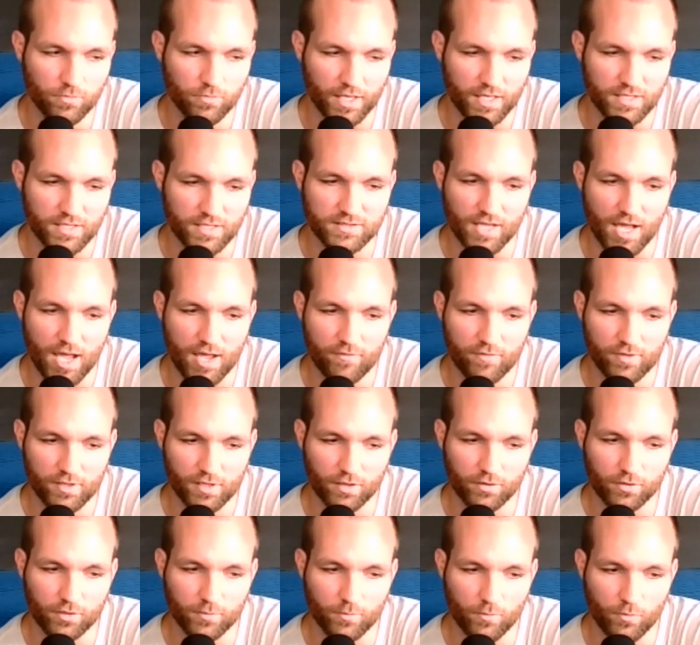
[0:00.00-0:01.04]
I guess, dive in
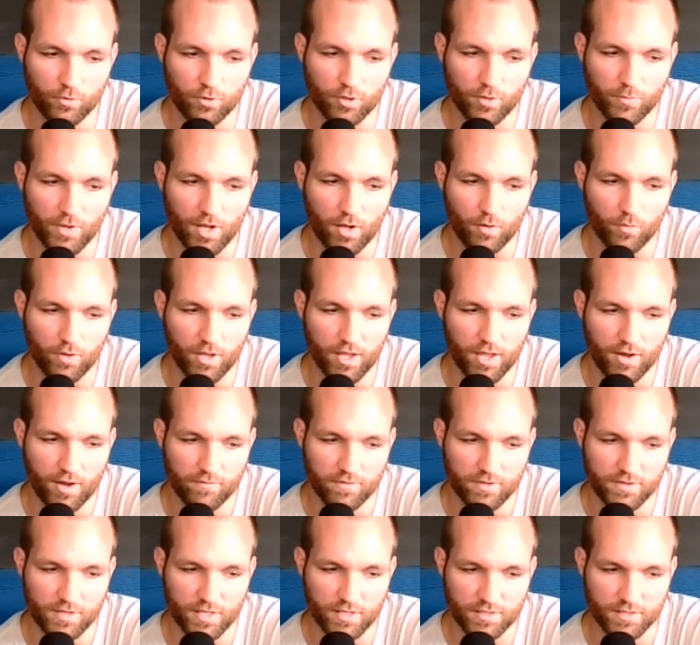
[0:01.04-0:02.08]
and learn more about what
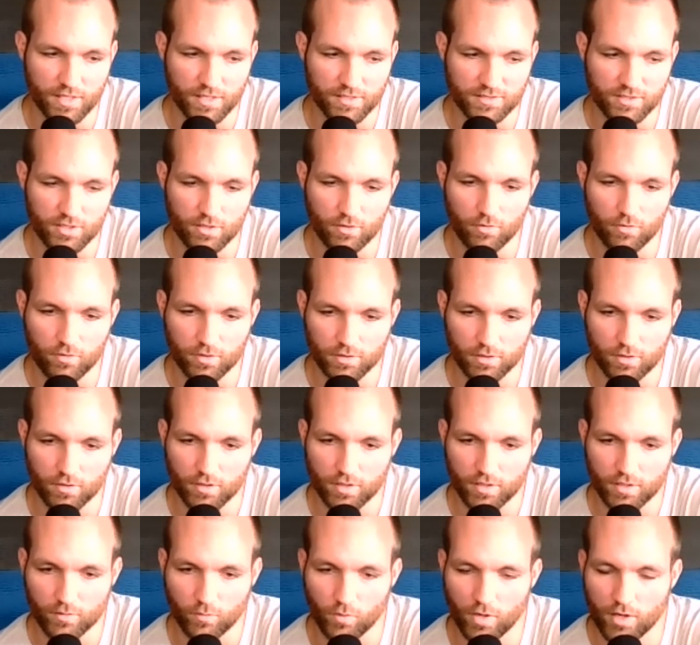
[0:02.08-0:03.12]
everything that's going
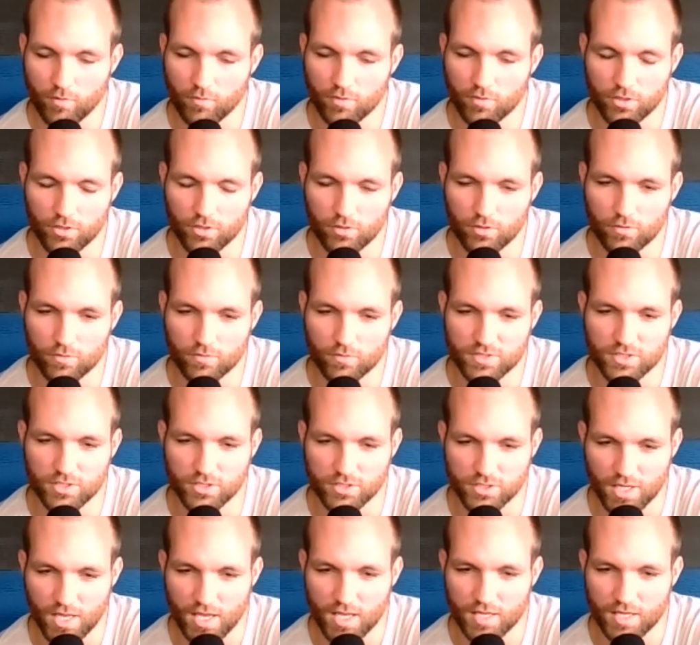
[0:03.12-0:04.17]
on, where would you
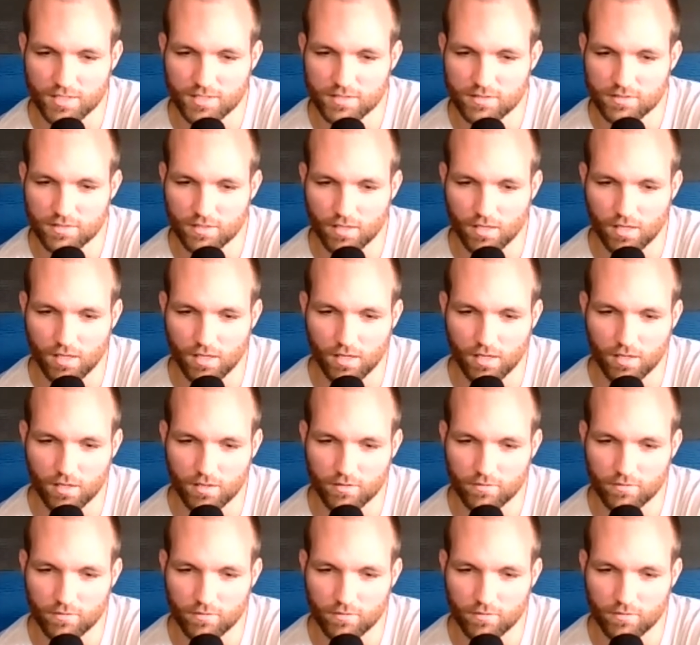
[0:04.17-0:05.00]
suggest uh,